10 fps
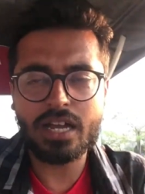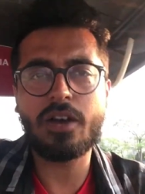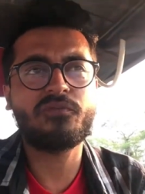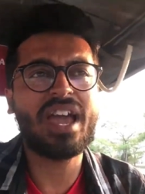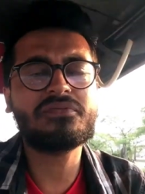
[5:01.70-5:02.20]

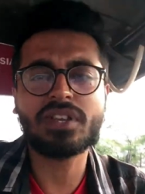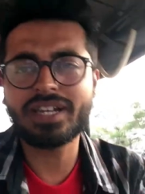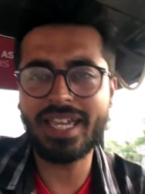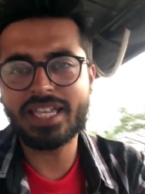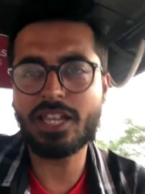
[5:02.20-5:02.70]
uh, five
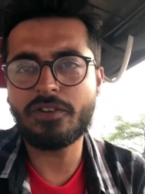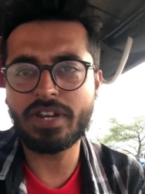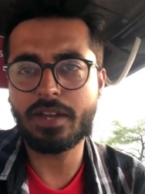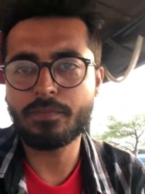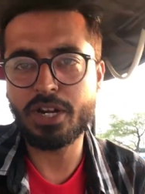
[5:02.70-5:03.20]
thirty in the
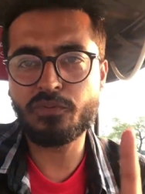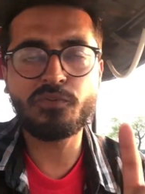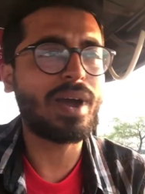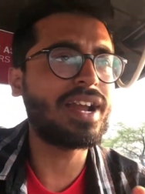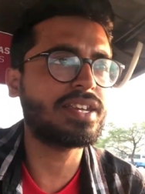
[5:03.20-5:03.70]
evening. But if you
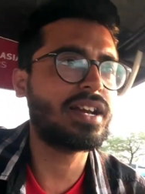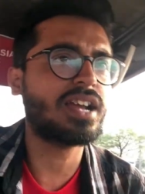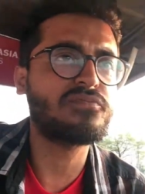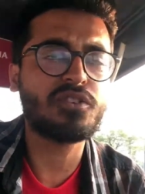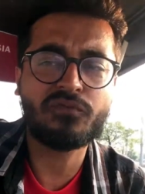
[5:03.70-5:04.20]
buy ticket
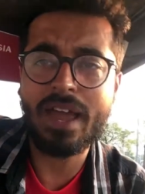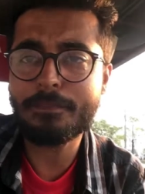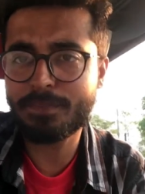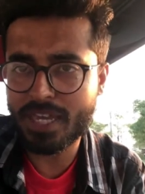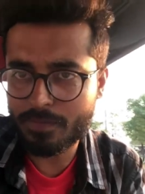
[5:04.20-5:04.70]
after five
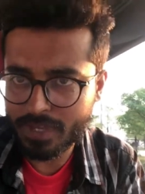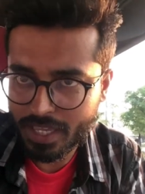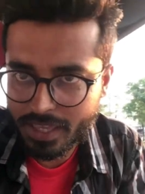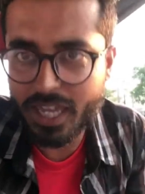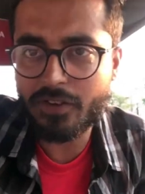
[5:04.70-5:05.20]
P M
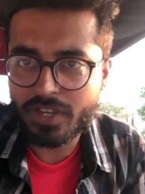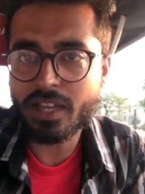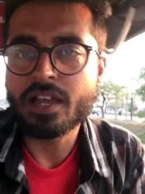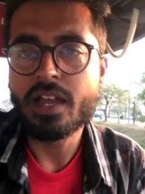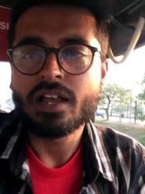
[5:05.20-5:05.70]
in the
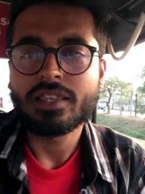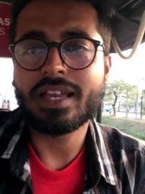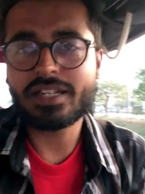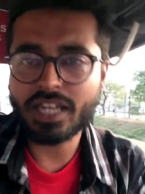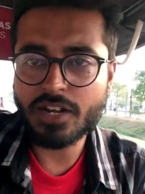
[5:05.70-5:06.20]
evening,
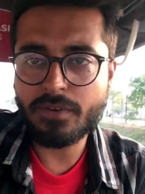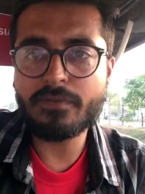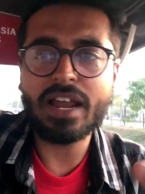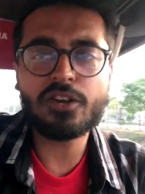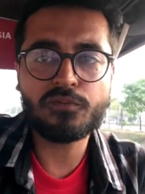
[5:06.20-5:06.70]
the ticket will
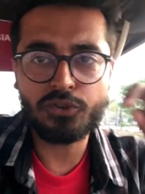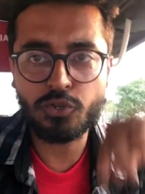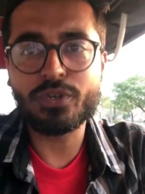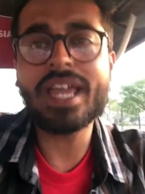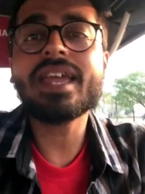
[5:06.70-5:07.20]
be valid for
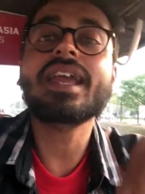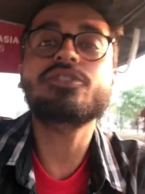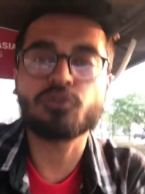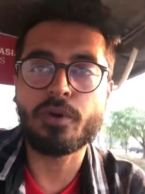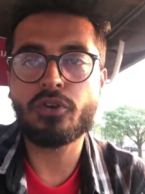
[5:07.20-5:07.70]
today
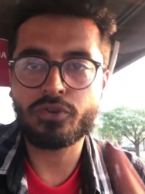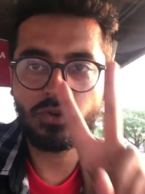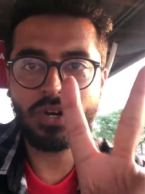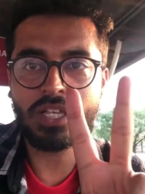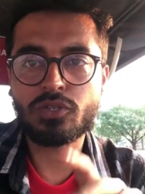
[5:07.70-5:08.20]
and tomorrow,
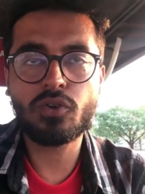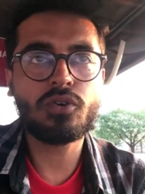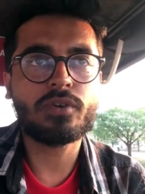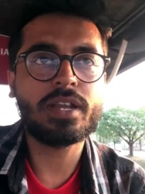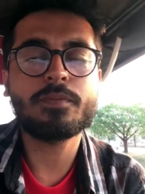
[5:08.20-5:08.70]
two days.
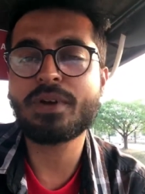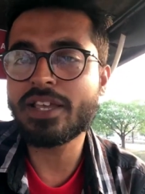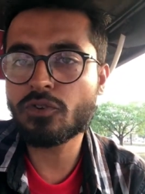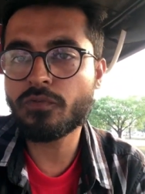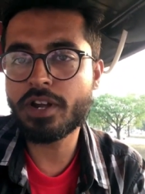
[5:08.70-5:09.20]
So in the
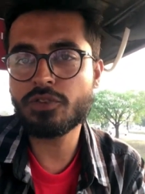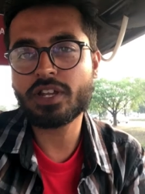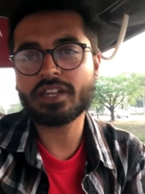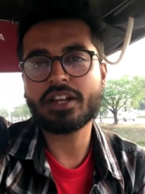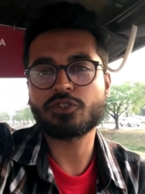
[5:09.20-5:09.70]
price of one, you
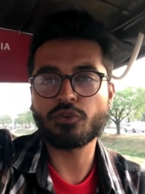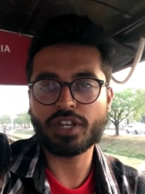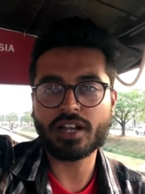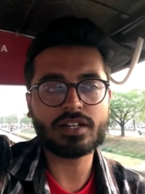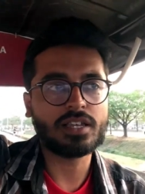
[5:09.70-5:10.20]
can get two
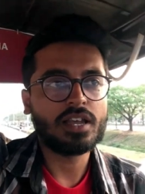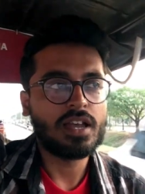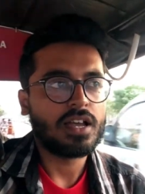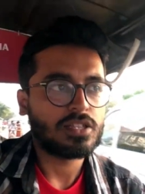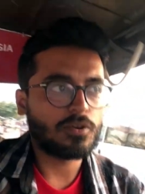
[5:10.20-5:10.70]
tickets.
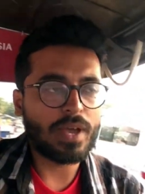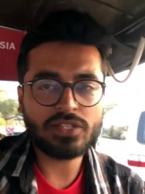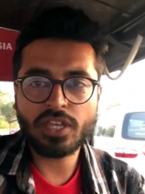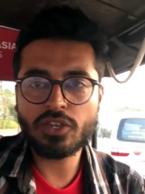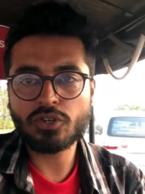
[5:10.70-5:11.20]
The
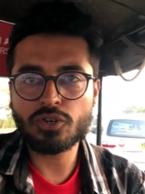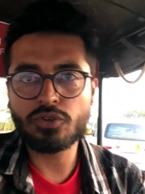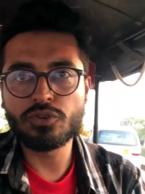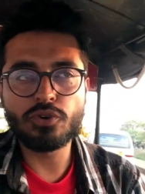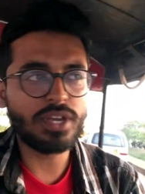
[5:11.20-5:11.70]
best thing you
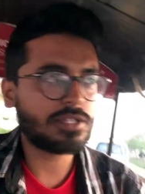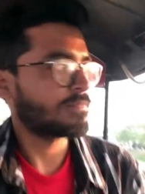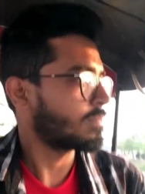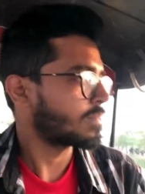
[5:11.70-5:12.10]
should do is